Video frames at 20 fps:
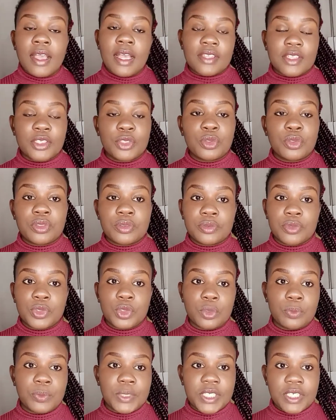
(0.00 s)
And then
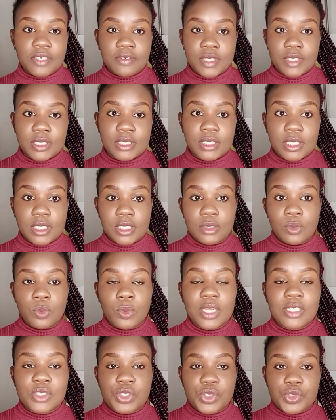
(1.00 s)
you'll be given,
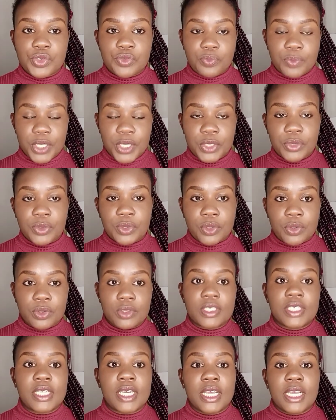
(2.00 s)
once you've made your
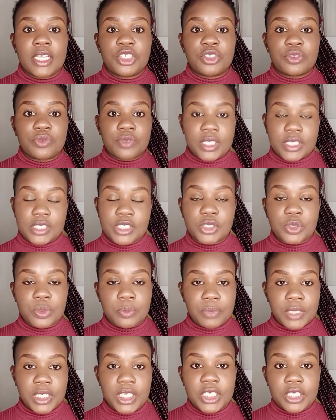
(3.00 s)
order and you've entered your
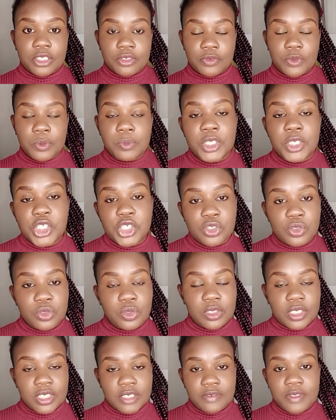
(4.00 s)
billing information,
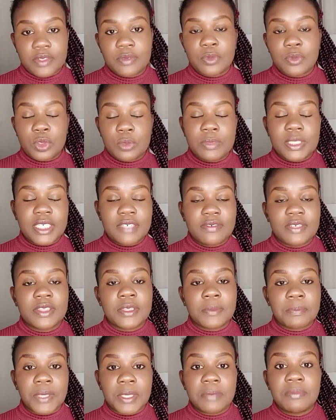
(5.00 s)
you'll be given
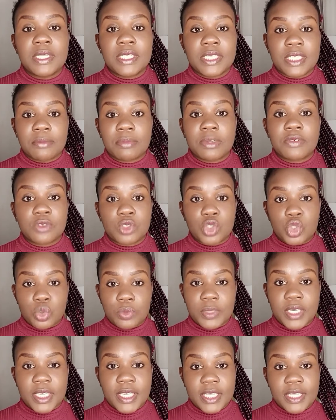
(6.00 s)
the pay bill number for
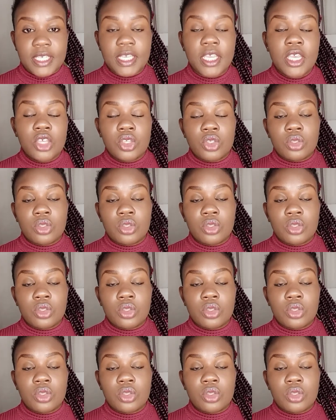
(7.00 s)
Jumia Kenya.